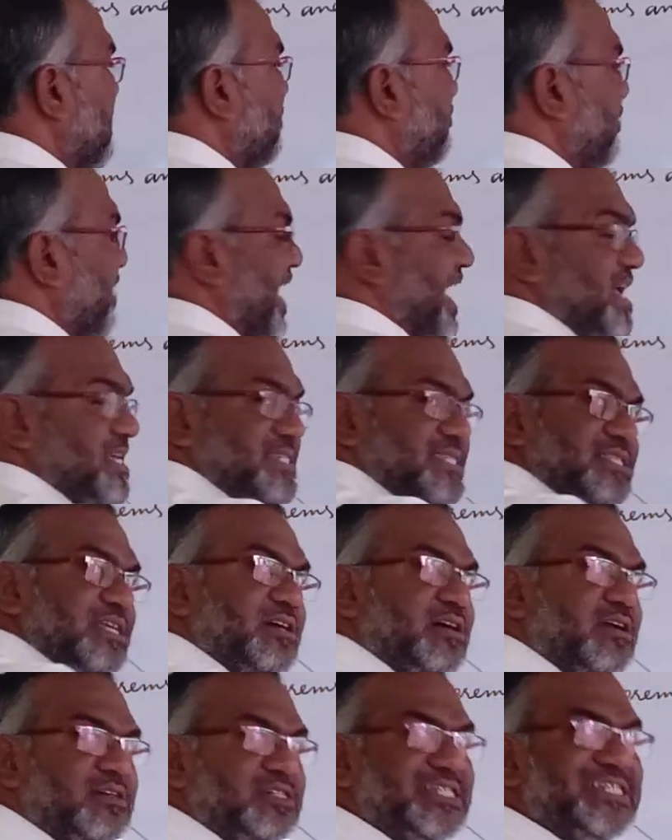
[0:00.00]
If A is
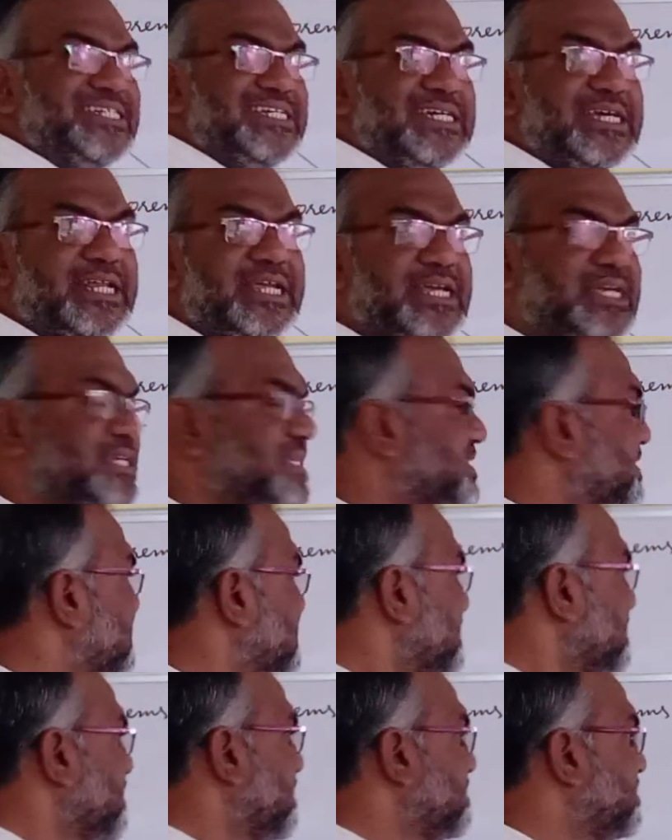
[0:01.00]
30
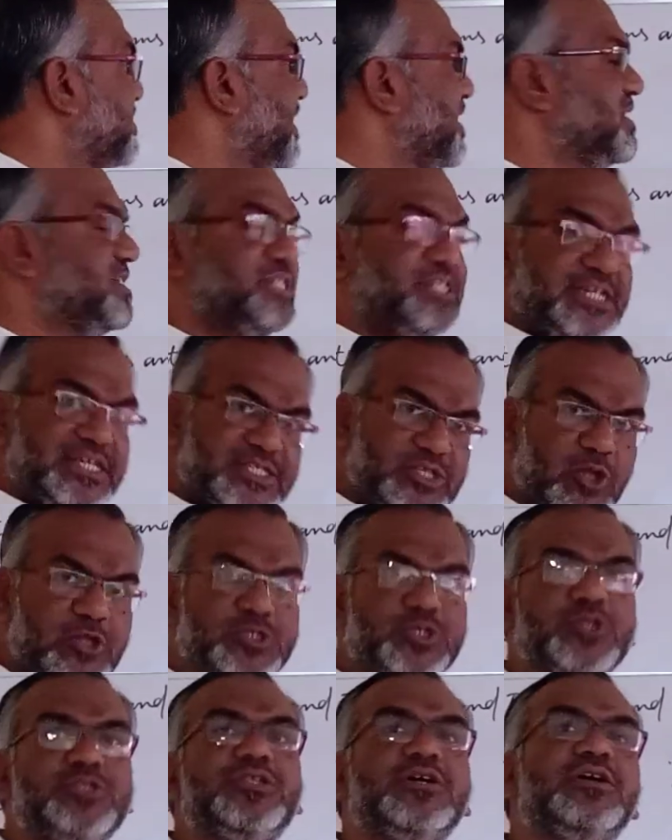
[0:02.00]
degrees, then D is
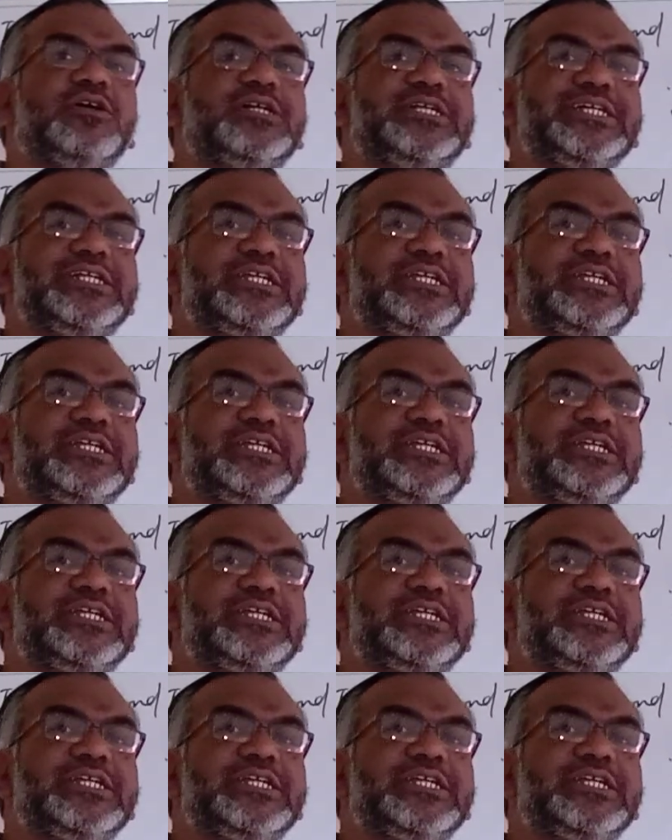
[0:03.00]
also 30